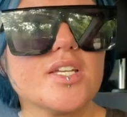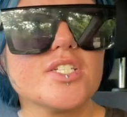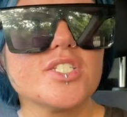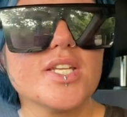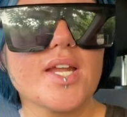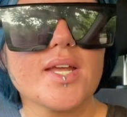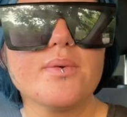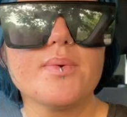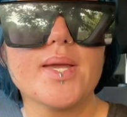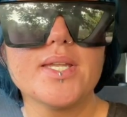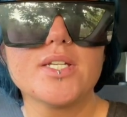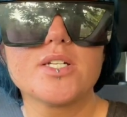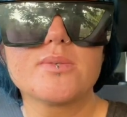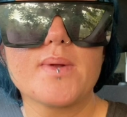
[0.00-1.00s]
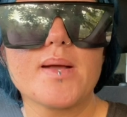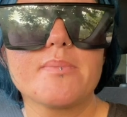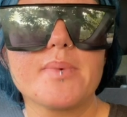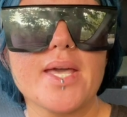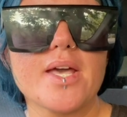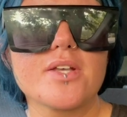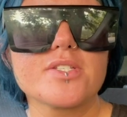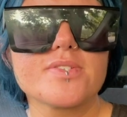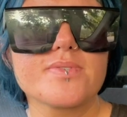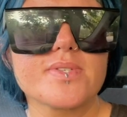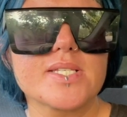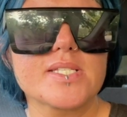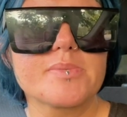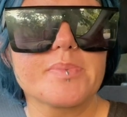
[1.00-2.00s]
Should I waited around my house for
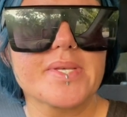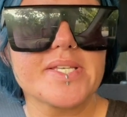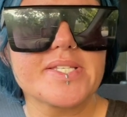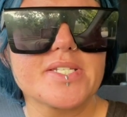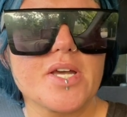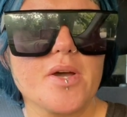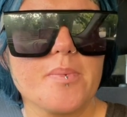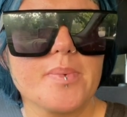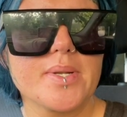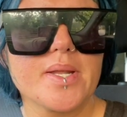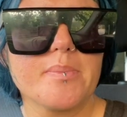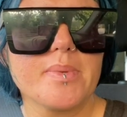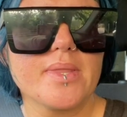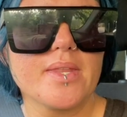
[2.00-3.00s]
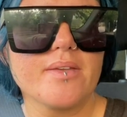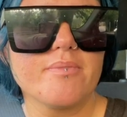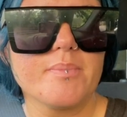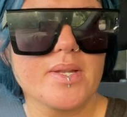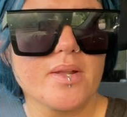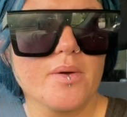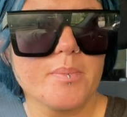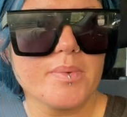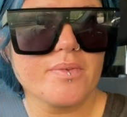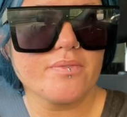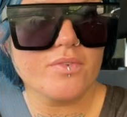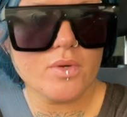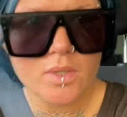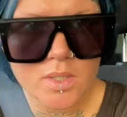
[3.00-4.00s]
this place to open up and they've been
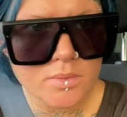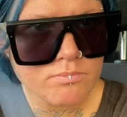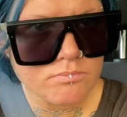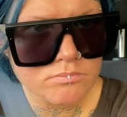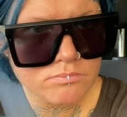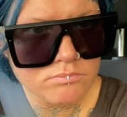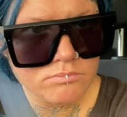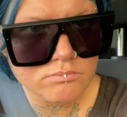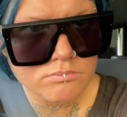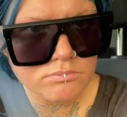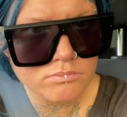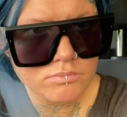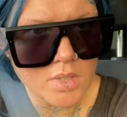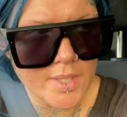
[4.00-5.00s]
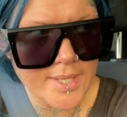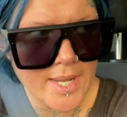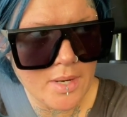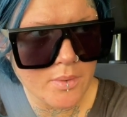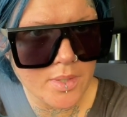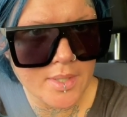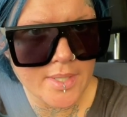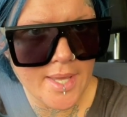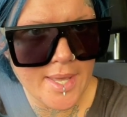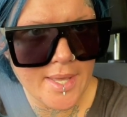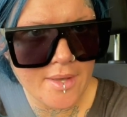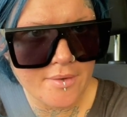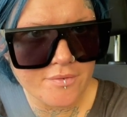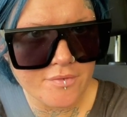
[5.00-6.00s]
open for an hour and a
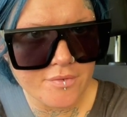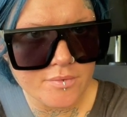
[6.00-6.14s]
half.